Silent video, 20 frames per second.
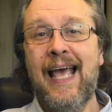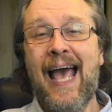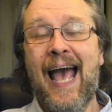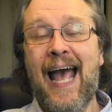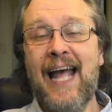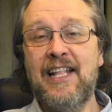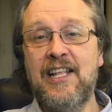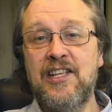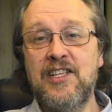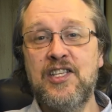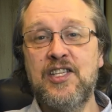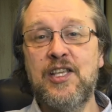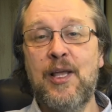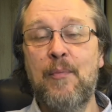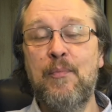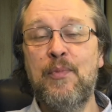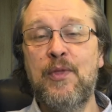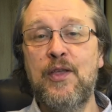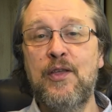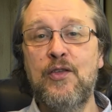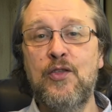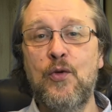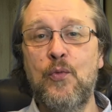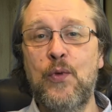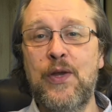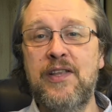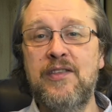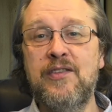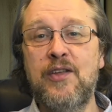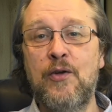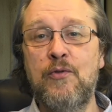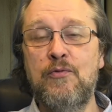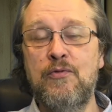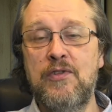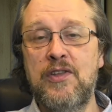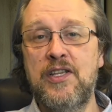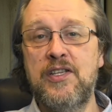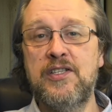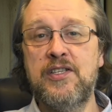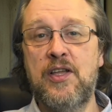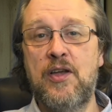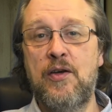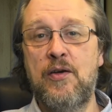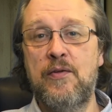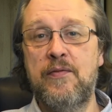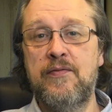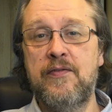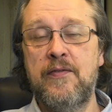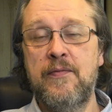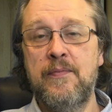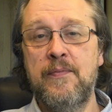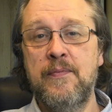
and it's something that we don't deserve.